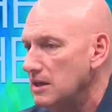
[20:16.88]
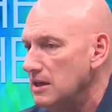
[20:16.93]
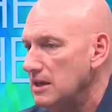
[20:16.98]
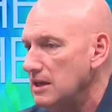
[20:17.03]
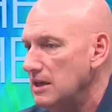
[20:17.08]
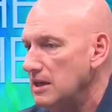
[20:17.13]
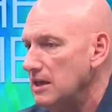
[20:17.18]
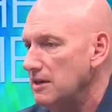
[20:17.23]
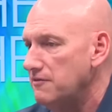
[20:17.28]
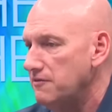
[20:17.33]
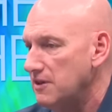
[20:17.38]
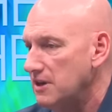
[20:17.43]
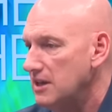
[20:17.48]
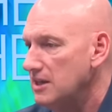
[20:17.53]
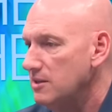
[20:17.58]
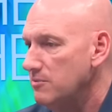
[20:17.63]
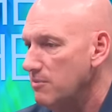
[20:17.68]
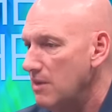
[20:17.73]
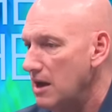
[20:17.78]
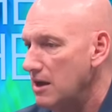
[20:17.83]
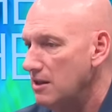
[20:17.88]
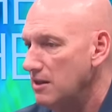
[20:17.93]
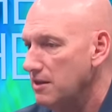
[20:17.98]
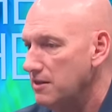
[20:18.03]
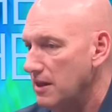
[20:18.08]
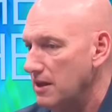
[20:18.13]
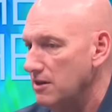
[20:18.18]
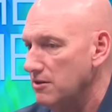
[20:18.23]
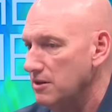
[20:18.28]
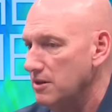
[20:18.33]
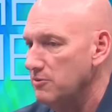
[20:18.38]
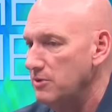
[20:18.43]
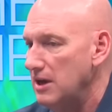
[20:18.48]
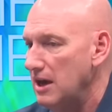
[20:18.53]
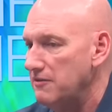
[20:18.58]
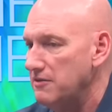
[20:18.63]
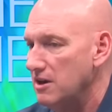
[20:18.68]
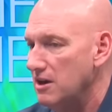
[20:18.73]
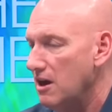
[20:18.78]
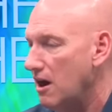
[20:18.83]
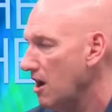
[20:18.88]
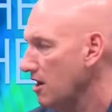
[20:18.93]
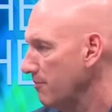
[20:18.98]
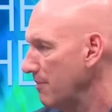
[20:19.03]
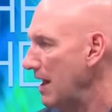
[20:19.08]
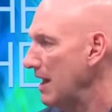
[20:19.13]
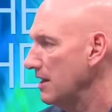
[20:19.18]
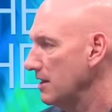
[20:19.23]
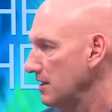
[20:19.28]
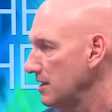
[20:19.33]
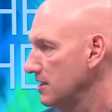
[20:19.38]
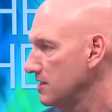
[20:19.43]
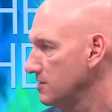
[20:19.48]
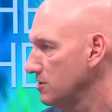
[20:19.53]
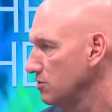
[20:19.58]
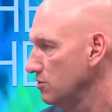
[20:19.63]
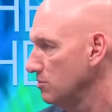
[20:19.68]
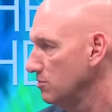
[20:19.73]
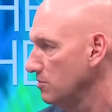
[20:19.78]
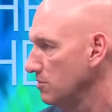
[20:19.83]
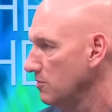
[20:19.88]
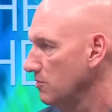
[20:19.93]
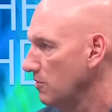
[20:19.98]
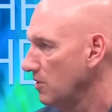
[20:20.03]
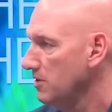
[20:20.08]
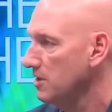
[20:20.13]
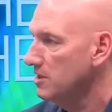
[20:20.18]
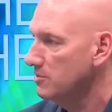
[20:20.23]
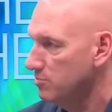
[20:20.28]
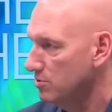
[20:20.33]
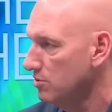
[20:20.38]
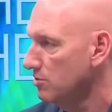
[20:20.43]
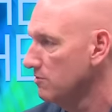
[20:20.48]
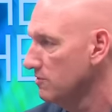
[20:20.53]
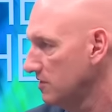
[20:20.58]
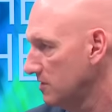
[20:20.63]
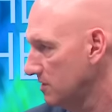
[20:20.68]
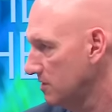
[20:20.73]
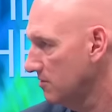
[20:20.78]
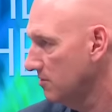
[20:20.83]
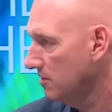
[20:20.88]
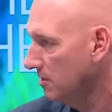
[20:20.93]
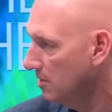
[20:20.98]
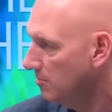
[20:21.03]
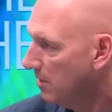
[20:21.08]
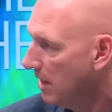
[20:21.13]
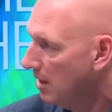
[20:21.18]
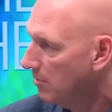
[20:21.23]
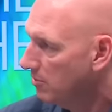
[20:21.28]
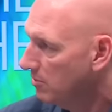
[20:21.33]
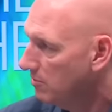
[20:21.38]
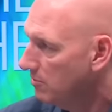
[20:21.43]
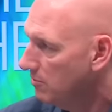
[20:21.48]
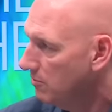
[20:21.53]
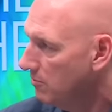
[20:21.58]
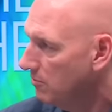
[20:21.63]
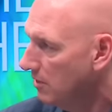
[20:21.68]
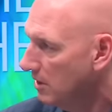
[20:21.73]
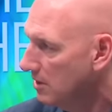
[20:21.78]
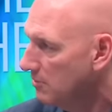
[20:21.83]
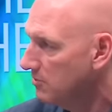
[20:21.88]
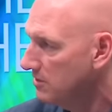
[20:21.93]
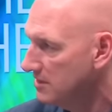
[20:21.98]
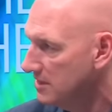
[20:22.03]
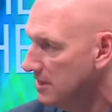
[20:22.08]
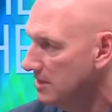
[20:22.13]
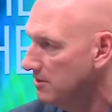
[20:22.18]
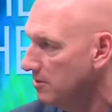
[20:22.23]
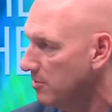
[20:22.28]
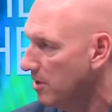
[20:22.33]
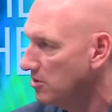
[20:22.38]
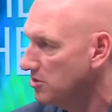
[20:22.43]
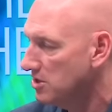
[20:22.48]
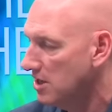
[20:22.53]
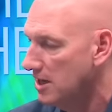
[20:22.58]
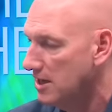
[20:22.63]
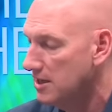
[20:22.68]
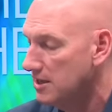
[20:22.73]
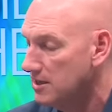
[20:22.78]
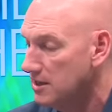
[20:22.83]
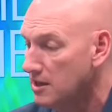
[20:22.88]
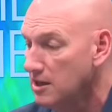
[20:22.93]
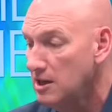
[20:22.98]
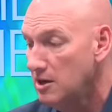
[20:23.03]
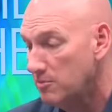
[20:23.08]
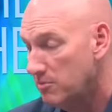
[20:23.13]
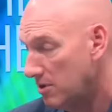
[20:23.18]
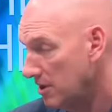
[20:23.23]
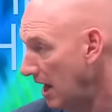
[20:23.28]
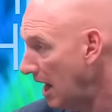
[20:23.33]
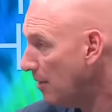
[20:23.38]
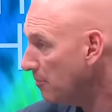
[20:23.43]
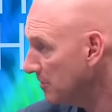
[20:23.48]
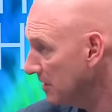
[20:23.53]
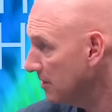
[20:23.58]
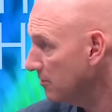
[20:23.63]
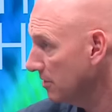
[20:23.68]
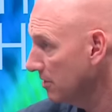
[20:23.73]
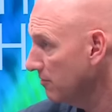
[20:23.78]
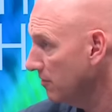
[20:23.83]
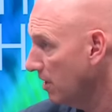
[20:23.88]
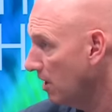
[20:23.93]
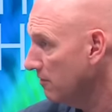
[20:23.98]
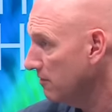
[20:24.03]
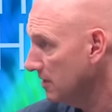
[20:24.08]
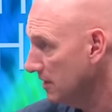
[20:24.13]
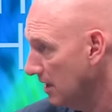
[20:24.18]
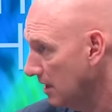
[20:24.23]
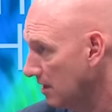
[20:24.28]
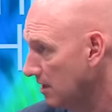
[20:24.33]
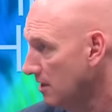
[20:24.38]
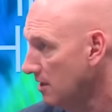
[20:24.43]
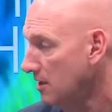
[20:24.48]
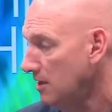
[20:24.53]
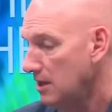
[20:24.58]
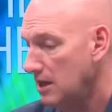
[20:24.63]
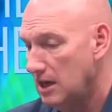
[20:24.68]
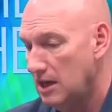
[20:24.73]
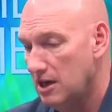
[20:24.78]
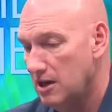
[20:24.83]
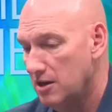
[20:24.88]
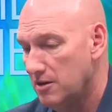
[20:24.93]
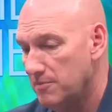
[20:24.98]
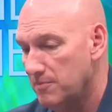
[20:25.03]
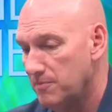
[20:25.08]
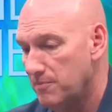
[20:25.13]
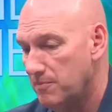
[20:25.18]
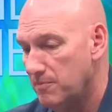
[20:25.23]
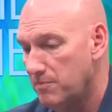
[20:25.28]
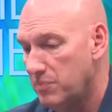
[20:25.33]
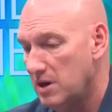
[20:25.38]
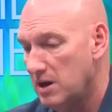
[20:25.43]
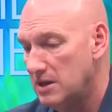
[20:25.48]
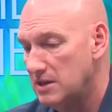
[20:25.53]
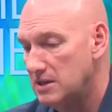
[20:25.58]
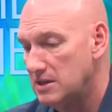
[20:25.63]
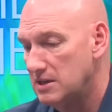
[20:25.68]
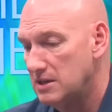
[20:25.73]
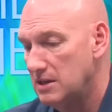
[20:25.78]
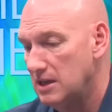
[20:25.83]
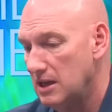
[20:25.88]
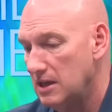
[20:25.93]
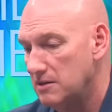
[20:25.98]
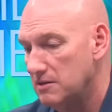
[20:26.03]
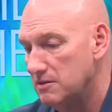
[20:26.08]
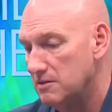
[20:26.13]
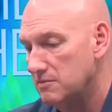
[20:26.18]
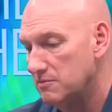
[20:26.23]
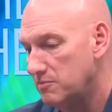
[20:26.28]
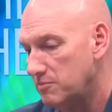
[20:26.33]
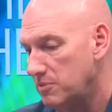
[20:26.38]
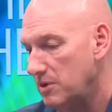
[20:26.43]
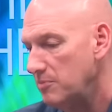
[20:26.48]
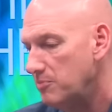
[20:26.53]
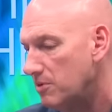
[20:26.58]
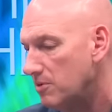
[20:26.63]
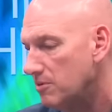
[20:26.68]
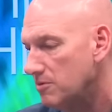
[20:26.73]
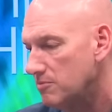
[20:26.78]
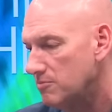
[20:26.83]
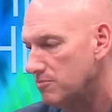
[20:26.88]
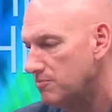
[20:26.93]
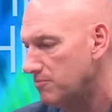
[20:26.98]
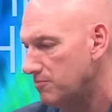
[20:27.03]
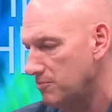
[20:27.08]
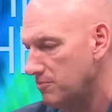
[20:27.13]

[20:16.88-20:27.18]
If it is a megalith, I don't think we have to automatically assume, well, this proves the Bible what it was saying about giants. Perhaps they were involved in that, um, but uh, people